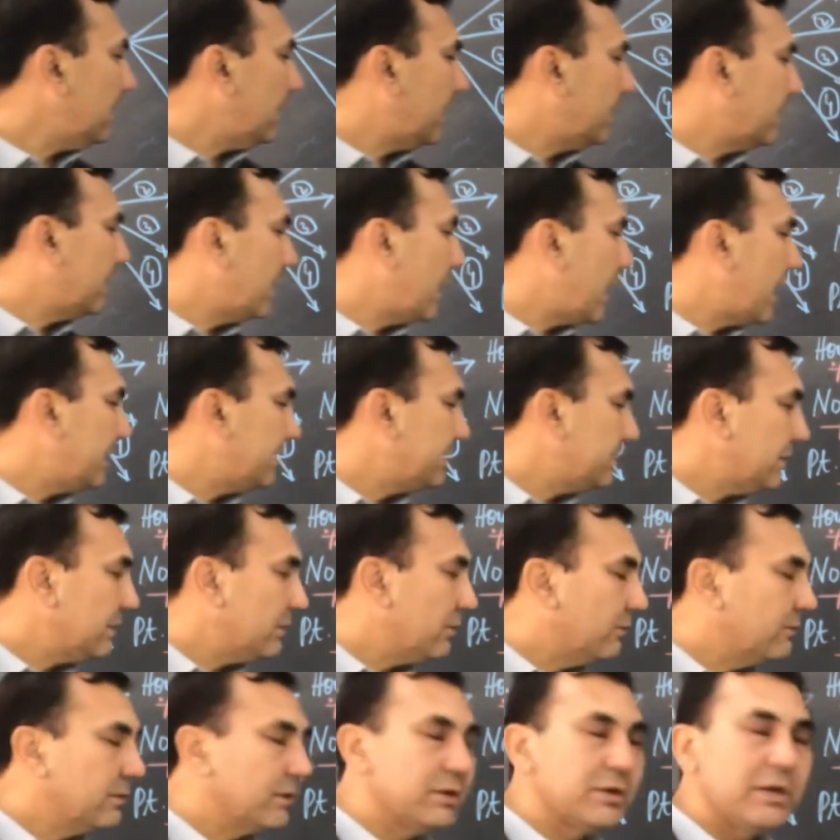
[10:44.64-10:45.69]
analyzing
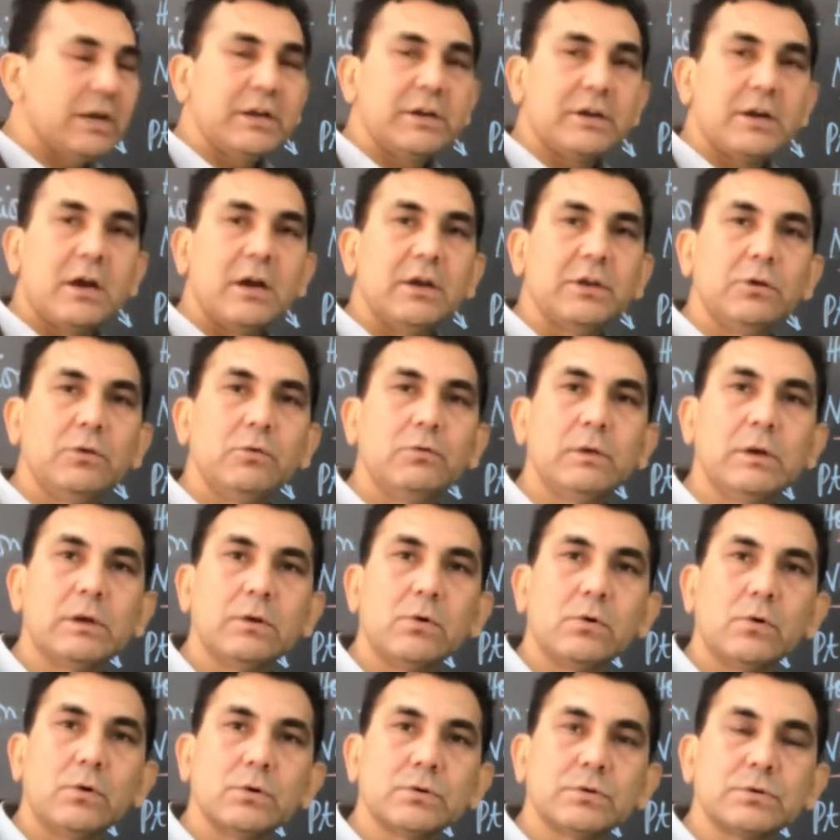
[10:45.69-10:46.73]
of the data, you will
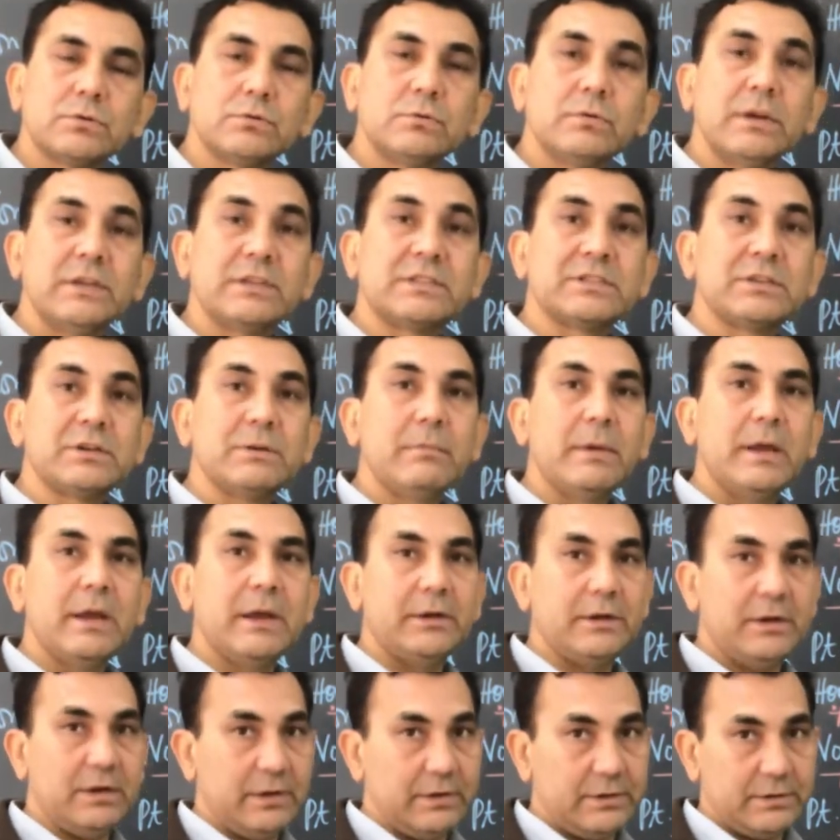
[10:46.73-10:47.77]
go to
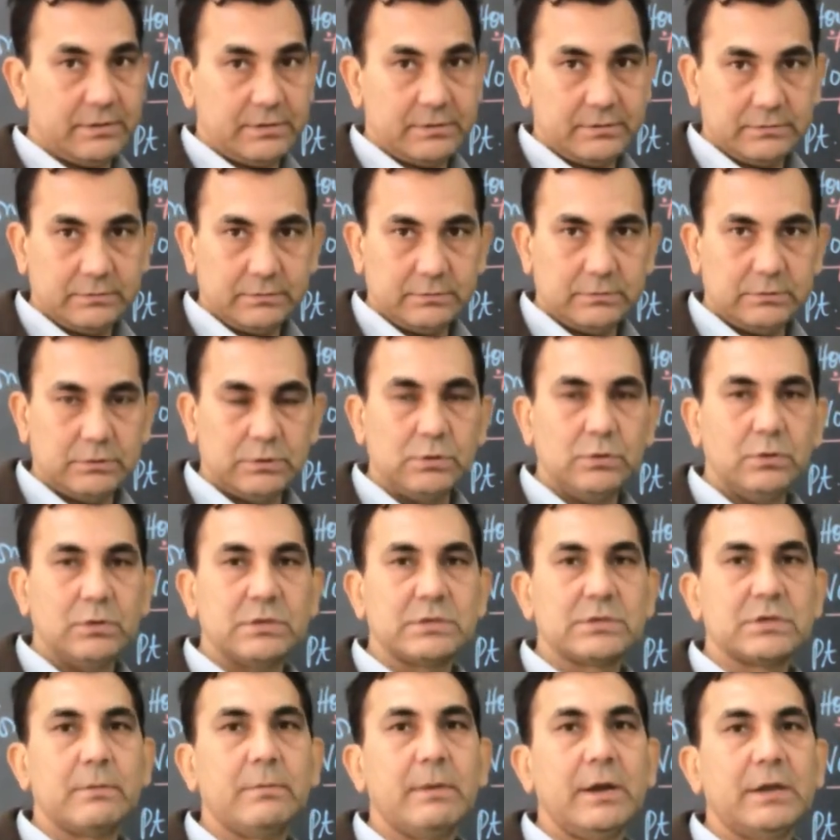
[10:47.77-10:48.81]
estimate it. You
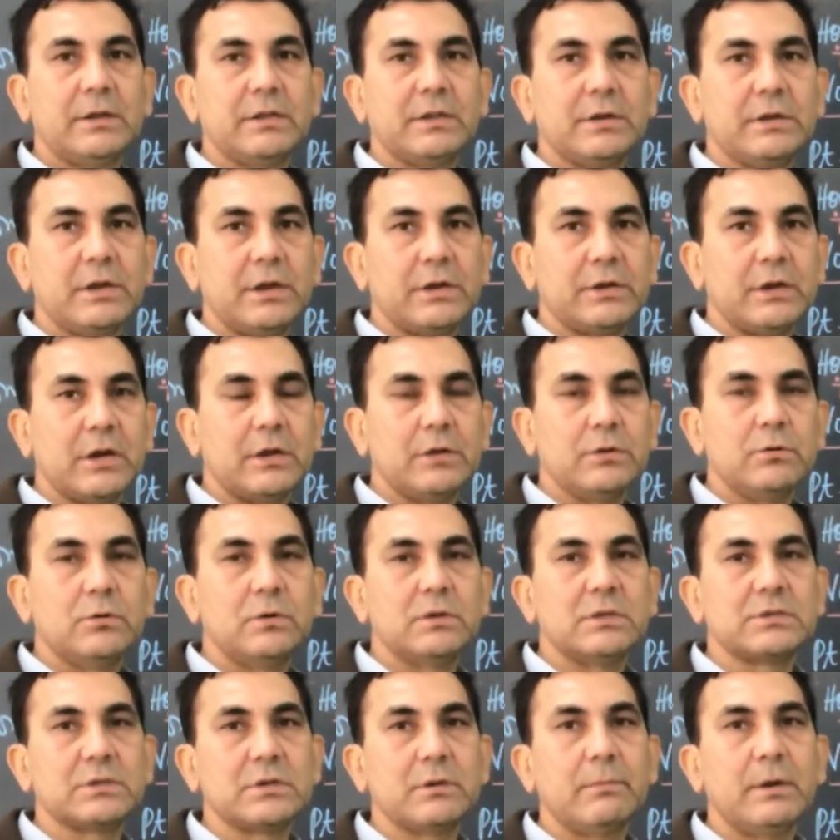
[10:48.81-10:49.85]
estimate the data. You
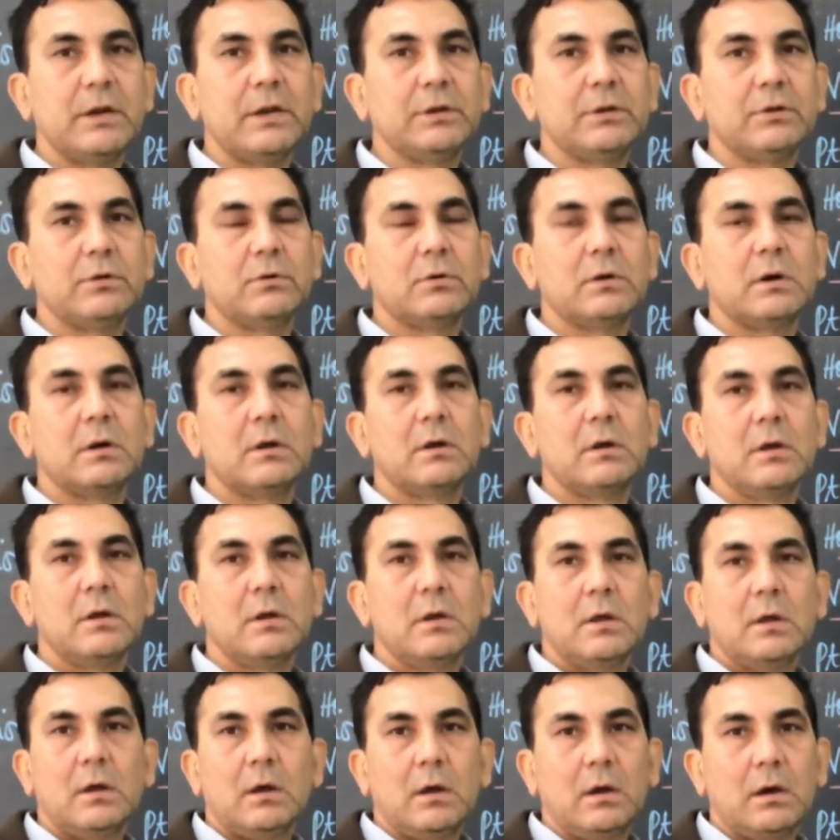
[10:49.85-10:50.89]
estimate your
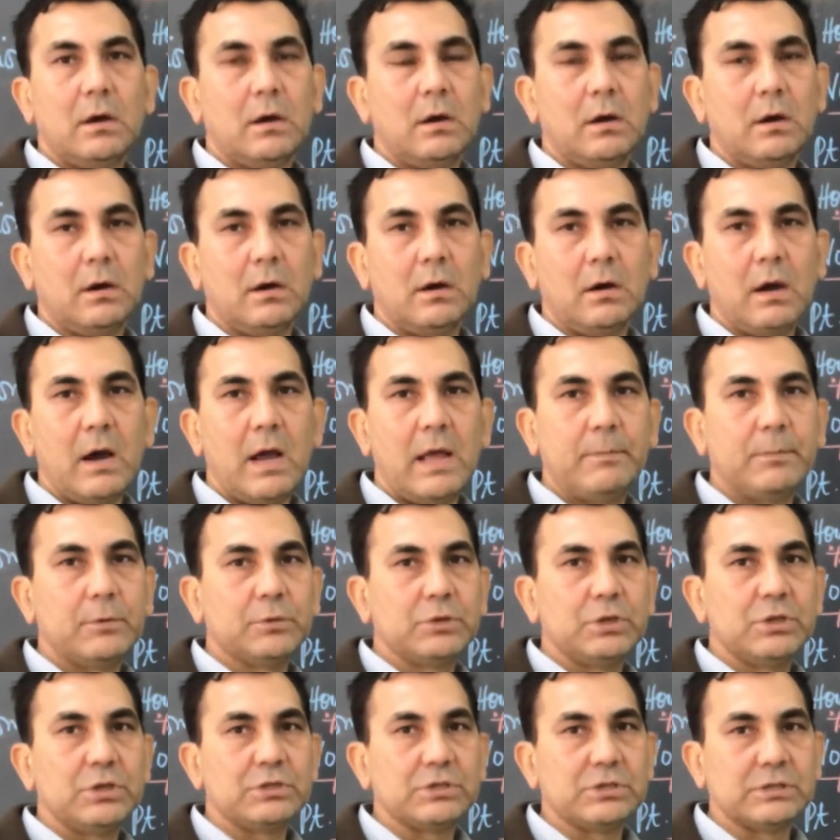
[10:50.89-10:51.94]

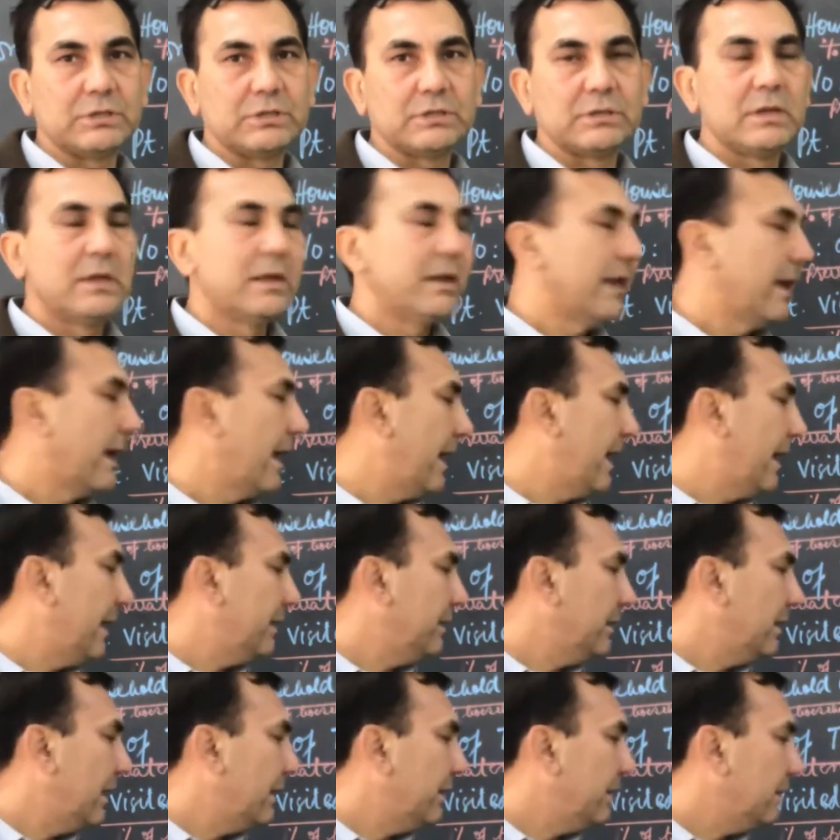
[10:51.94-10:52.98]
hypothesis,
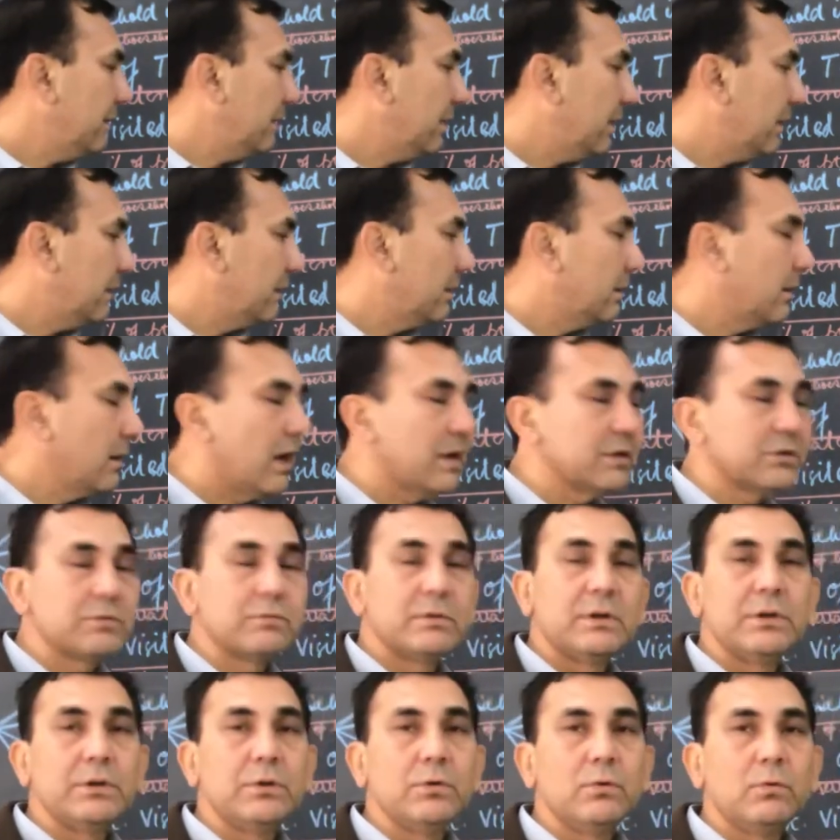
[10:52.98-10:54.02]
and then the last
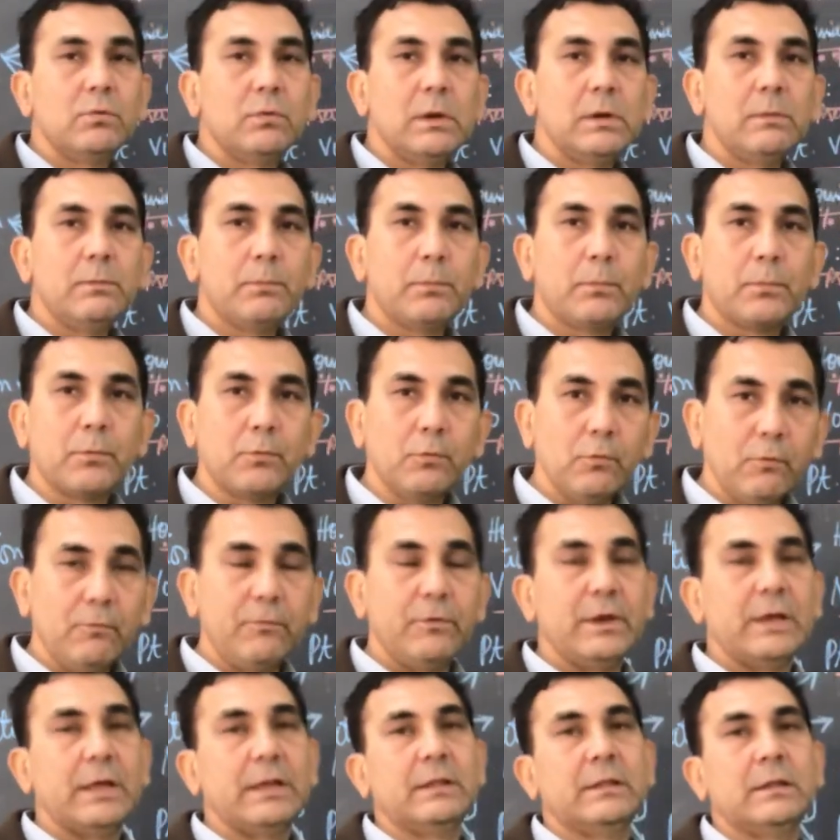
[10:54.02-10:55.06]
one you will
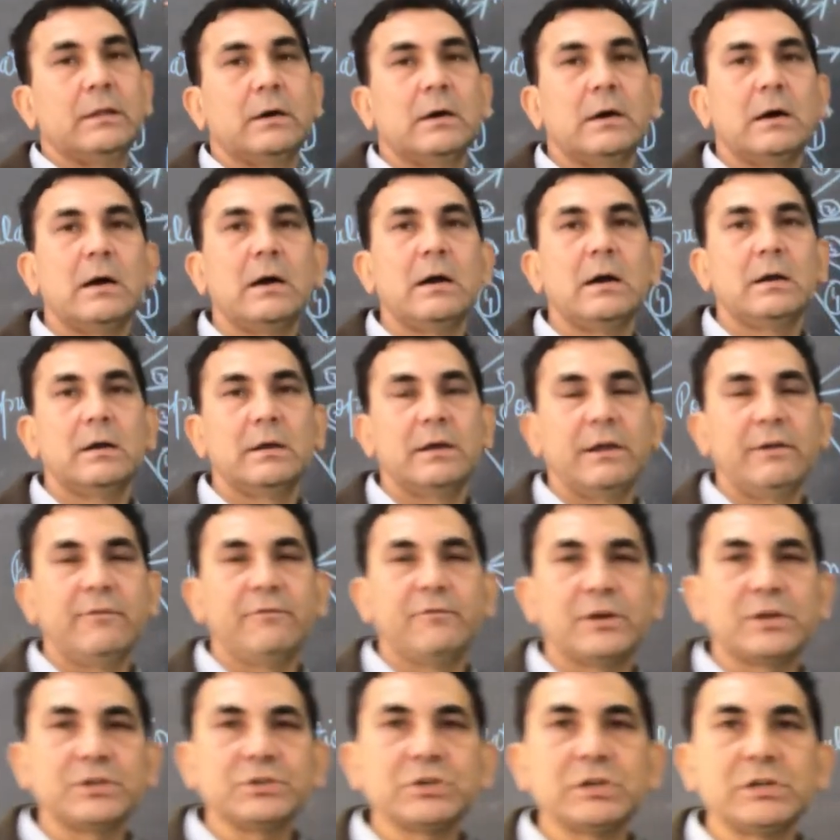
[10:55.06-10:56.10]
prove in the
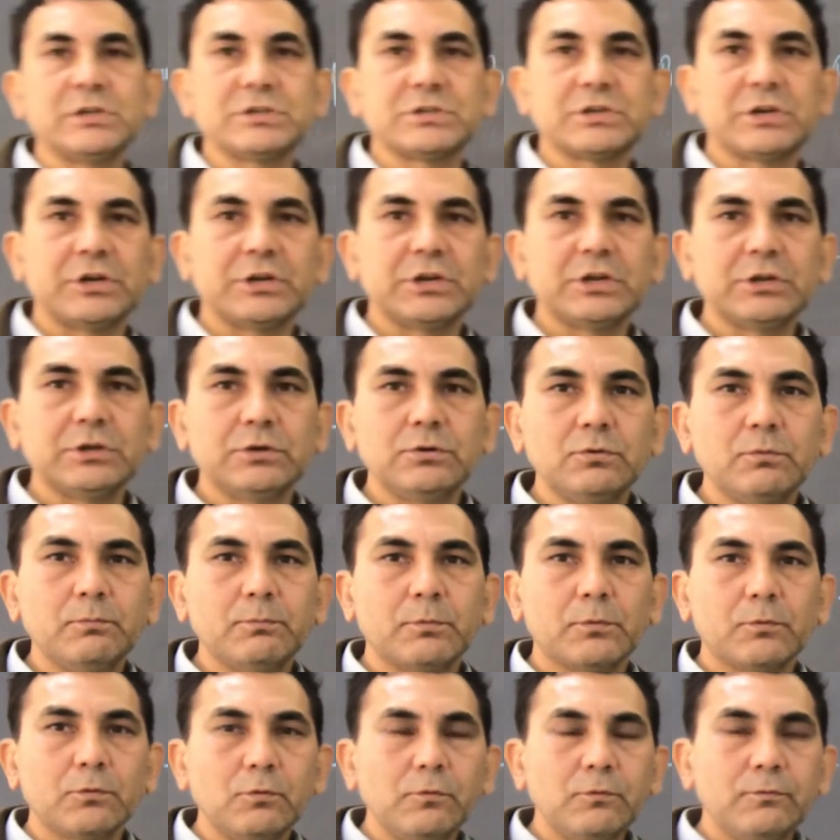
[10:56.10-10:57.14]
inferential statistics. You
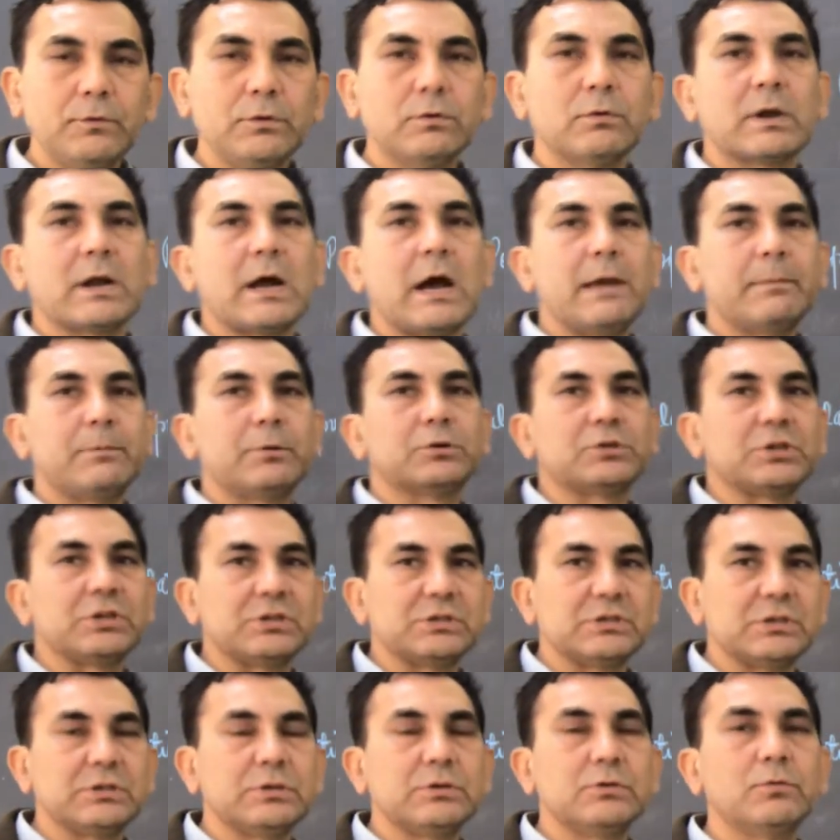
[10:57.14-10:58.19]
prove your
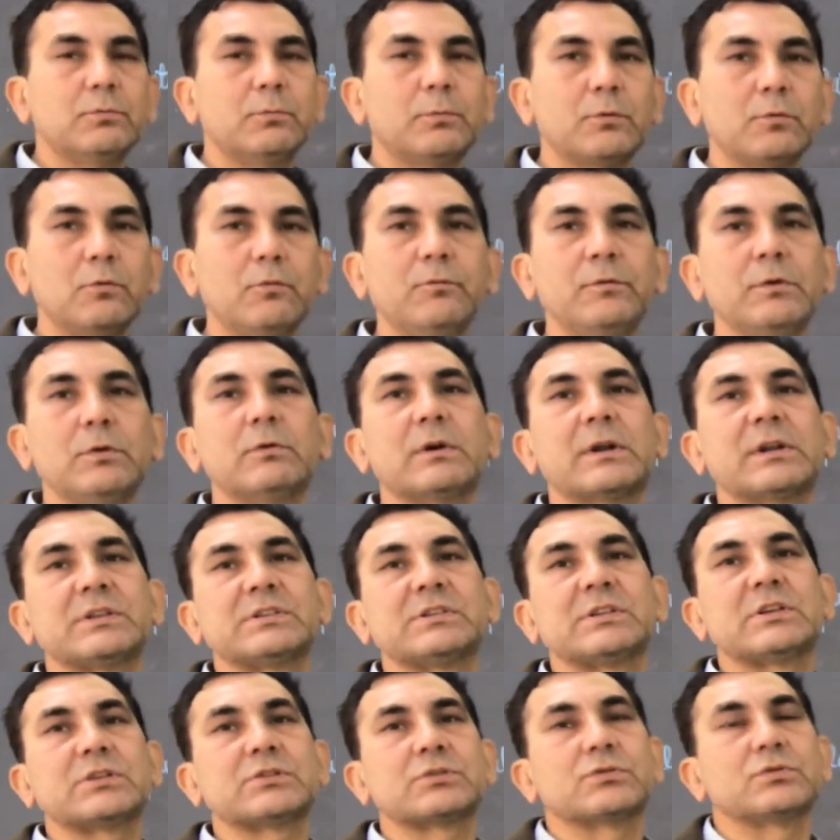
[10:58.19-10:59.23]
hypothesis. You prove your
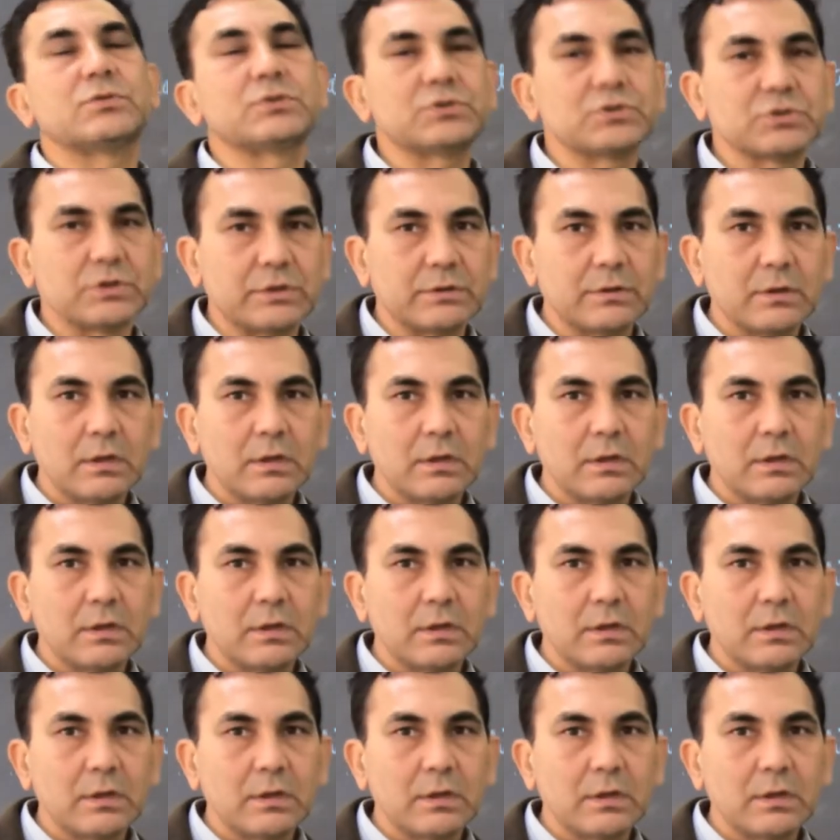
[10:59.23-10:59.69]
research question.